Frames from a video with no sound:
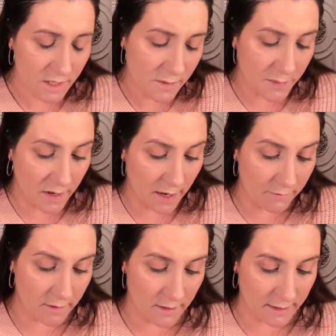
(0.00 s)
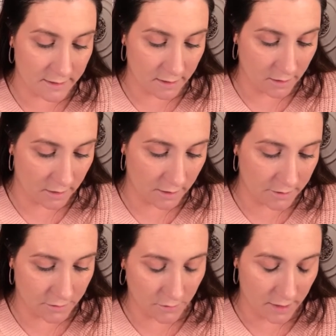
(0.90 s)
but I really liked the color
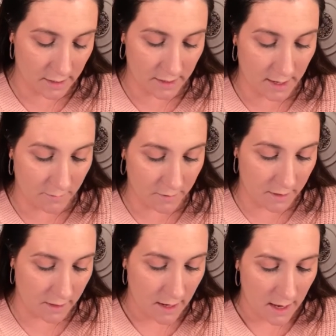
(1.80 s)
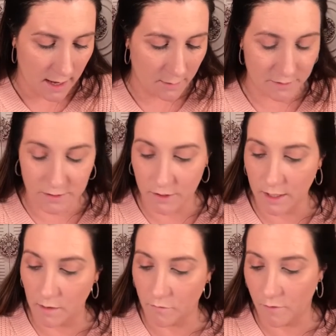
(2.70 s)
story in that one. I was
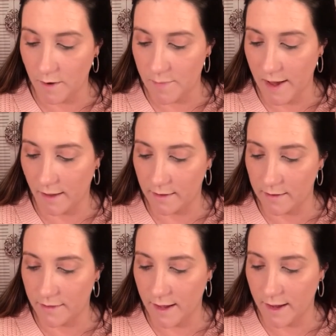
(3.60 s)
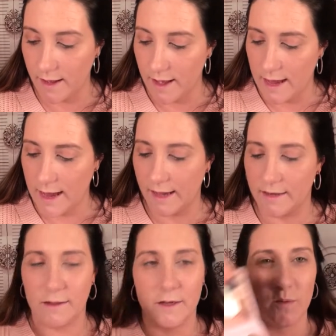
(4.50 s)
looking for a palette that had a
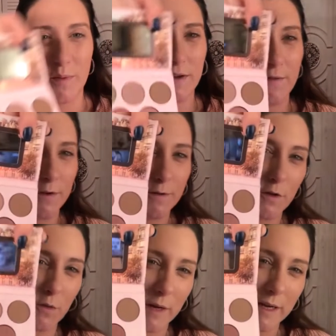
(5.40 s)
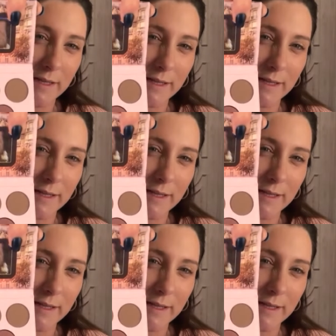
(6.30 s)
little bit of those greens in